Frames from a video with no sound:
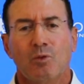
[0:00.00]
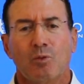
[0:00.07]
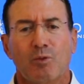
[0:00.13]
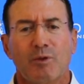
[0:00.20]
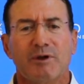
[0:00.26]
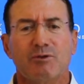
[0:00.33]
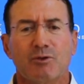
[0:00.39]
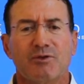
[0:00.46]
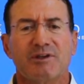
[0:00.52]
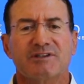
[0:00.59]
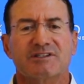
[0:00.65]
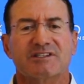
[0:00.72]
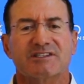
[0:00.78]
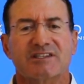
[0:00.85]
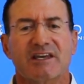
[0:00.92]
We do
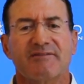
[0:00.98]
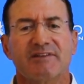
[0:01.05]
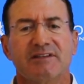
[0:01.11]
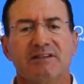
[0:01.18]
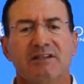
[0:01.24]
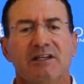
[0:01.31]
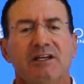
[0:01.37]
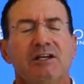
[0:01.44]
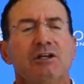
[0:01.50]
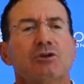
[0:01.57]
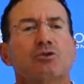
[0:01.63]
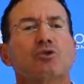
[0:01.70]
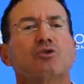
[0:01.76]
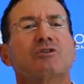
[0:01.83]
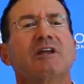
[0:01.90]
this
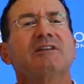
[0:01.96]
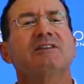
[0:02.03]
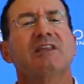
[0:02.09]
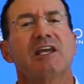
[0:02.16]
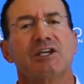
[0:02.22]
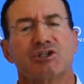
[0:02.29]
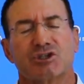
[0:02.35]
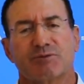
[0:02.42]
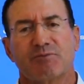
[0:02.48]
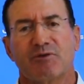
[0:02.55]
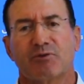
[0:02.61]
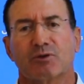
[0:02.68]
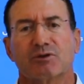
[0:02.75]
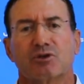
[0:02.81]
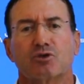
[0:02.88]
7 to 10 days
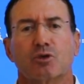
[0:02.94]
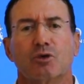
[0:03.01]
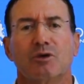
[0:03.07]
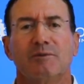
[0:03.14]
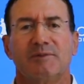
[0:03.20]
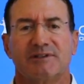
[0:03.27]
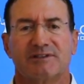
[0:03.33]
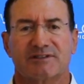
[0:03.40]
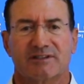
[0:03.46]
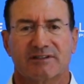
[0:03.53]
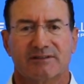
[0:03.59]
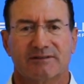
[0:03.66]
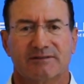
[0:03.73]
before the tournament.